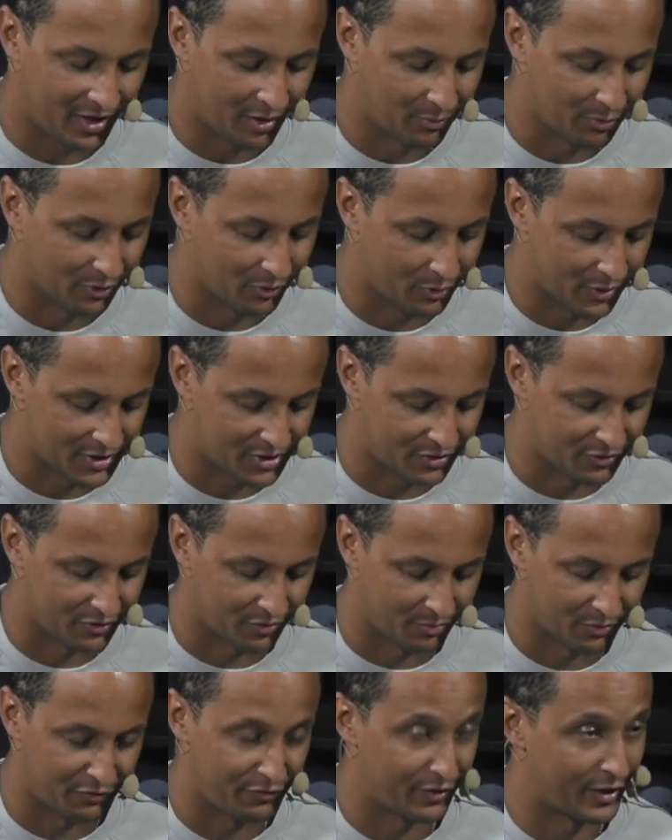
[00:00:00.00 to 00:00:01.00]
A couple of
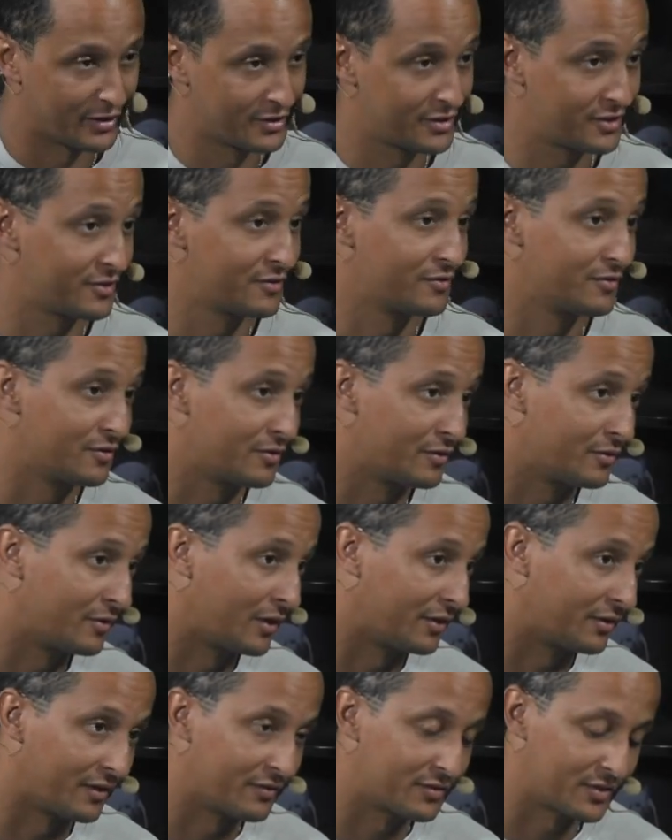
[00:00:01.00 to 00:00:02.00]
questions from the fans
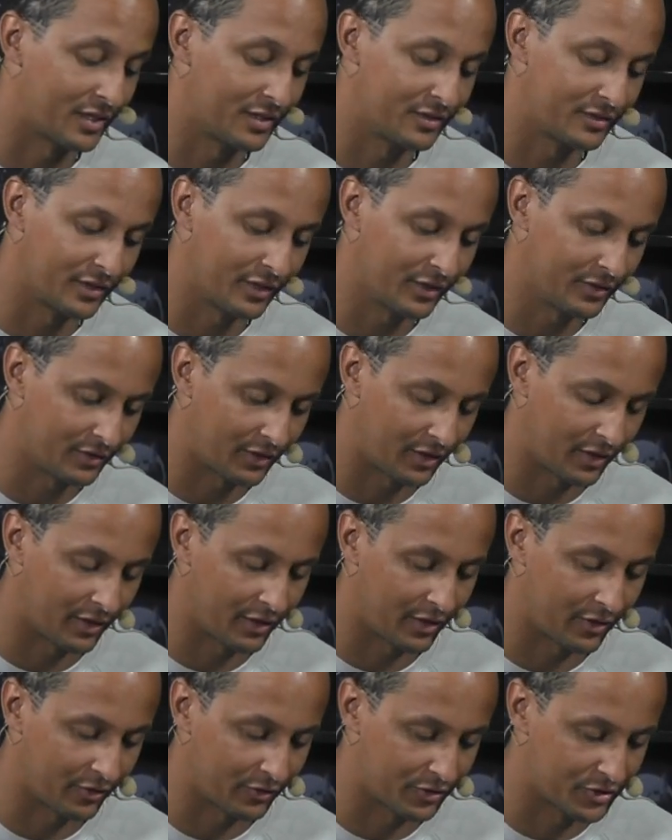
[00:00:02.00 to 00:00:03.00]
that they sent in
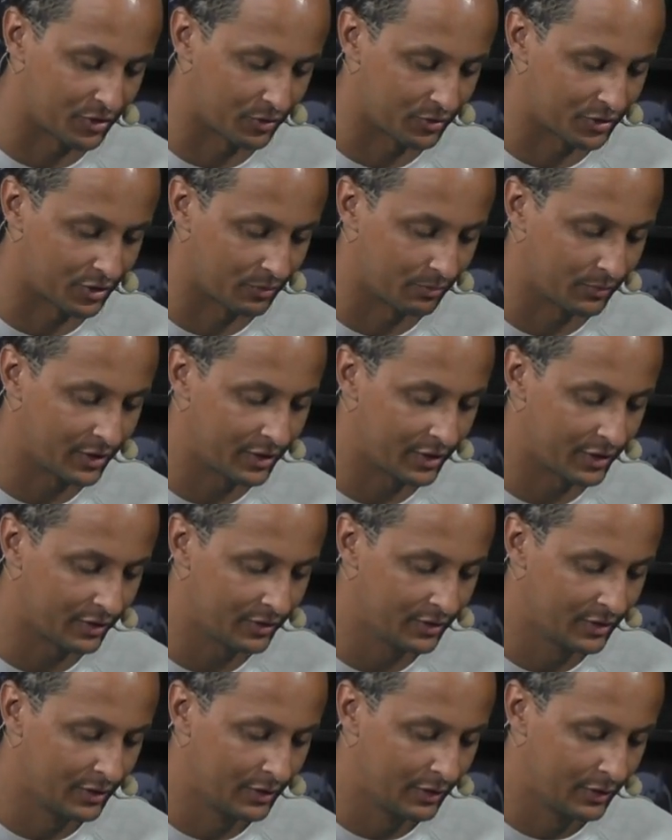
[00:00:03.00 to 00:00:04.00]
on our social
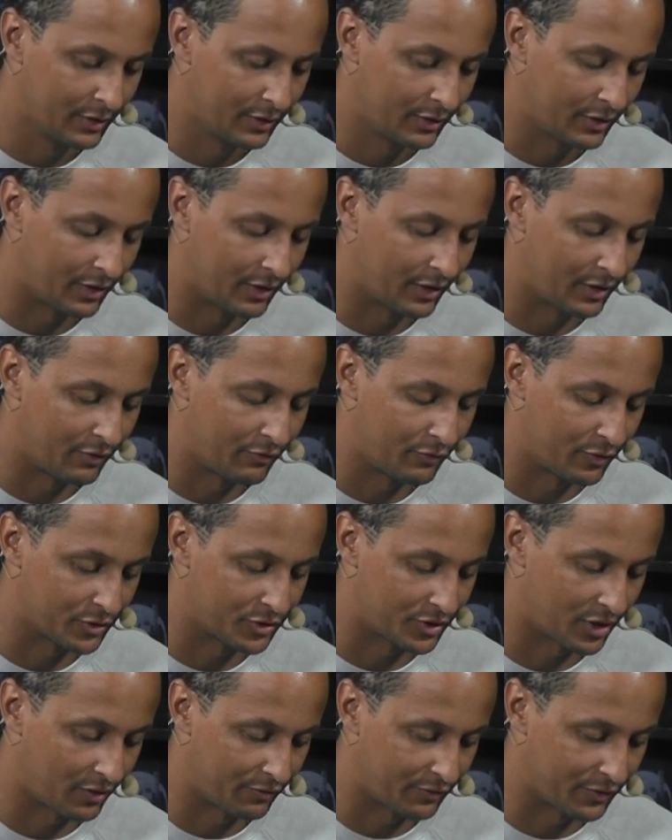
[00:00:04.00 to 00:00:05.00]
media.
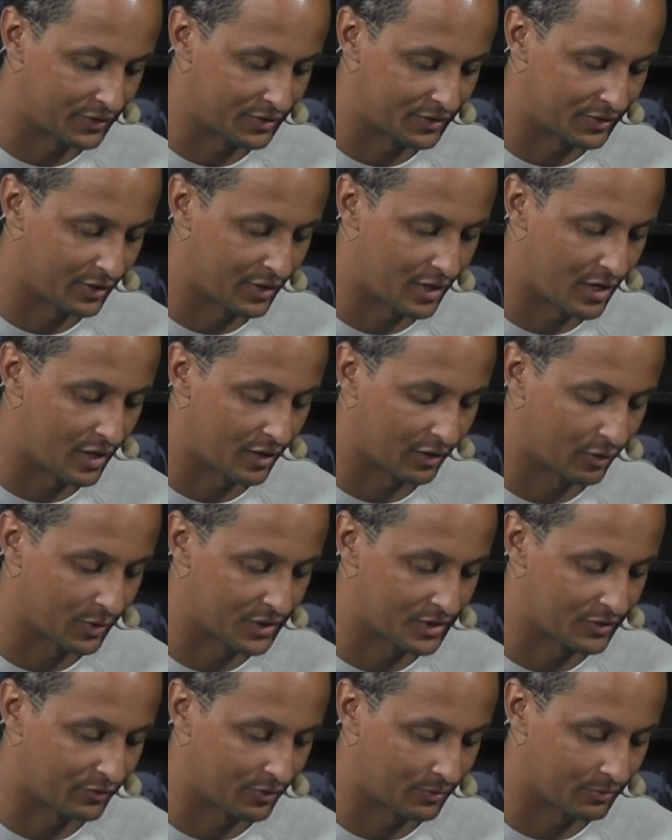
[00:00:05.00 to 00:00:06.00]
First off is a
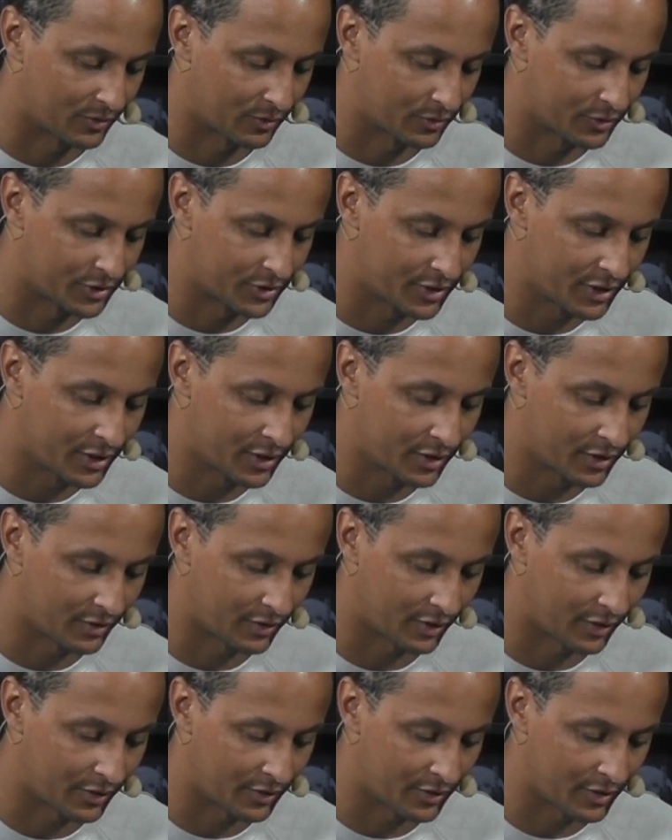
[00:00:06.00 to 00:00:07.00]
question from
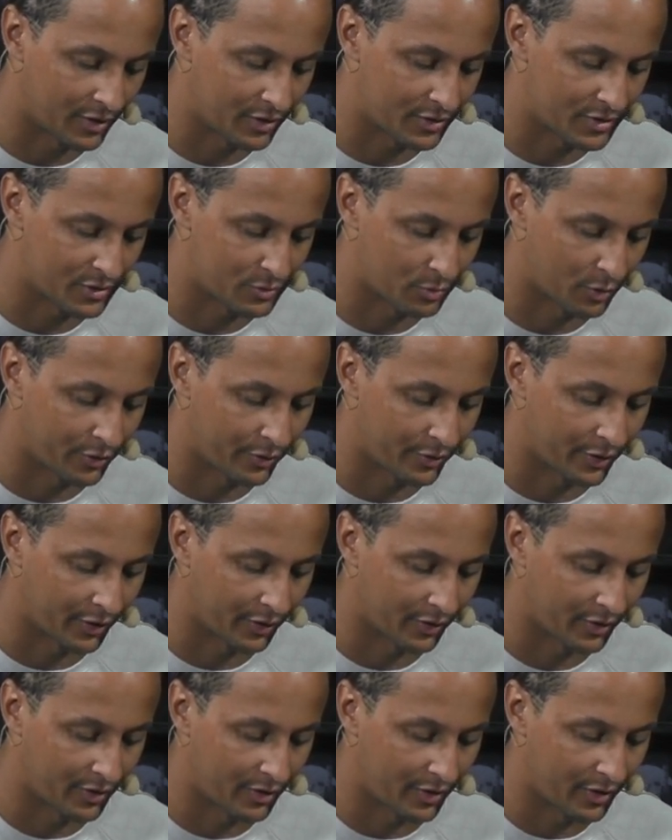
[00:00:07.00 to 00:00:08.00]
Christina, and she's
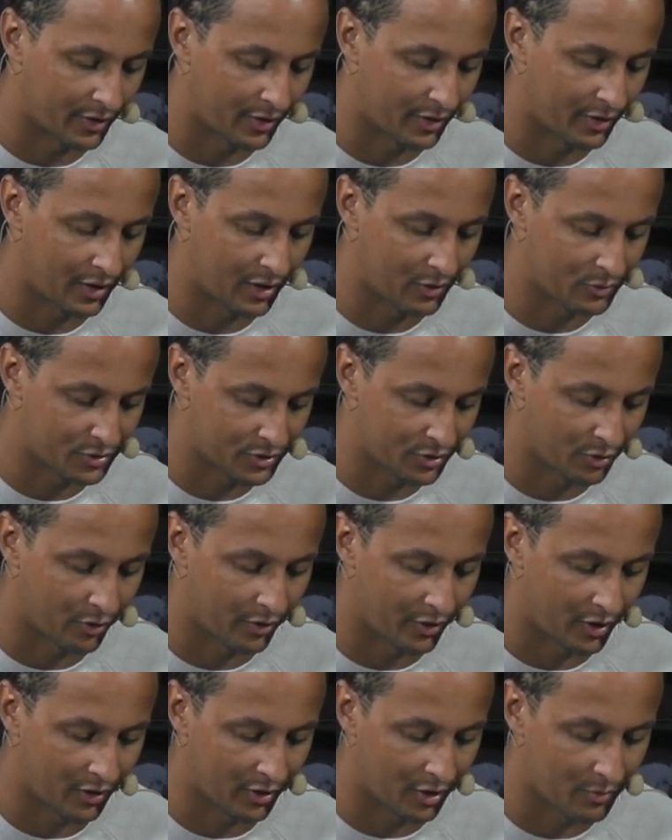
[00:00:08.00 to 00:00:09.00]
wondering, how's
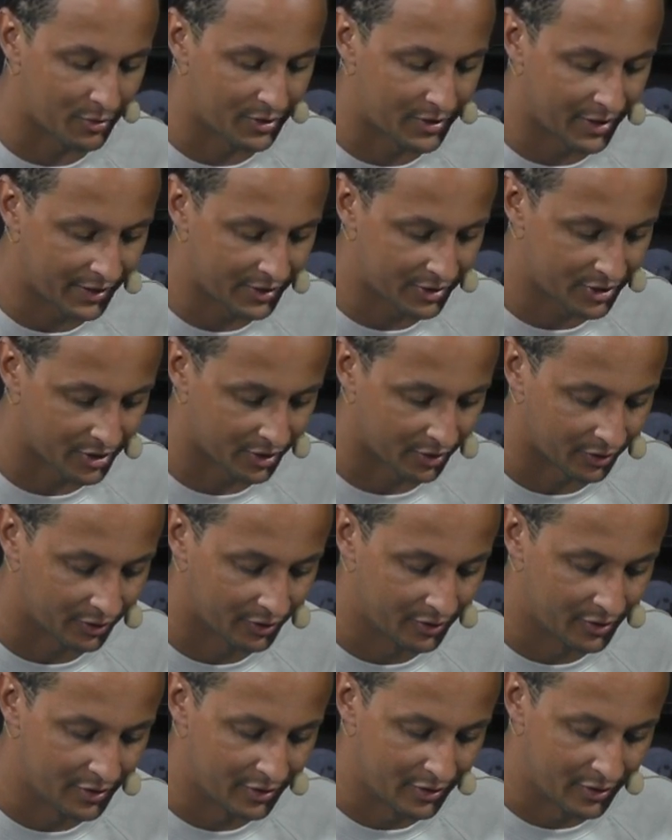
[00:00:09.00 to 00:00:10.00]
your
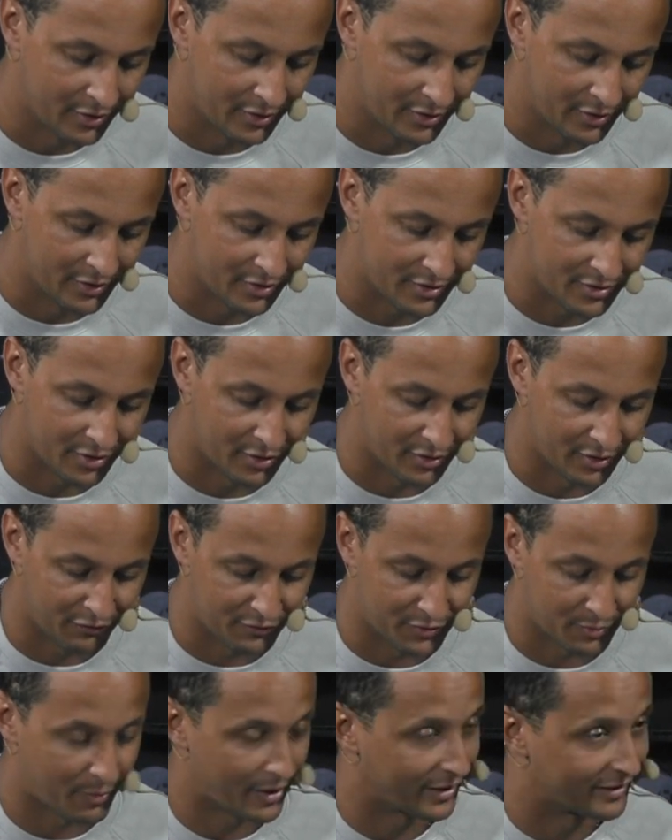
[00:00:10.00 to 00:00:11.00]
accommodation? Is it
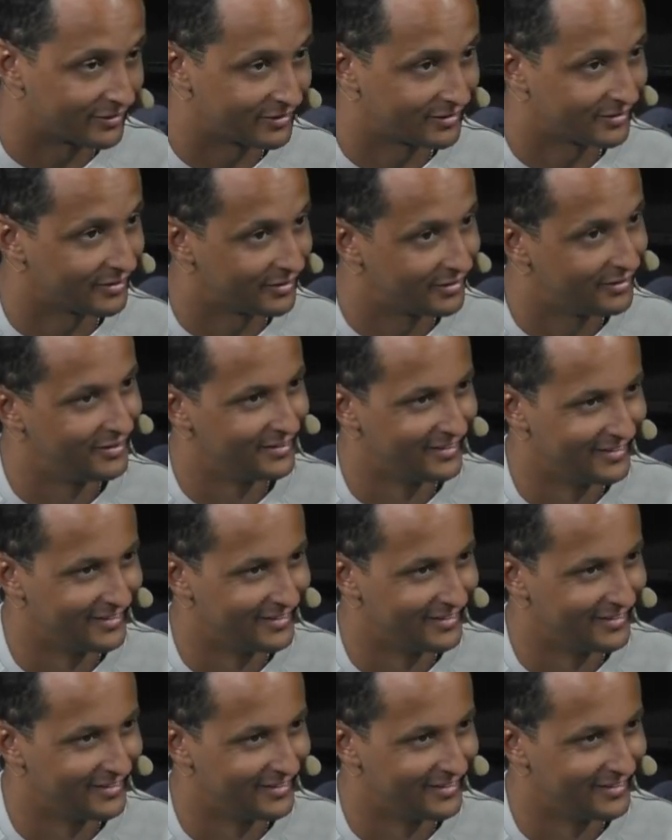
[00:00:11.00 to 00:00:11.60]
enough space?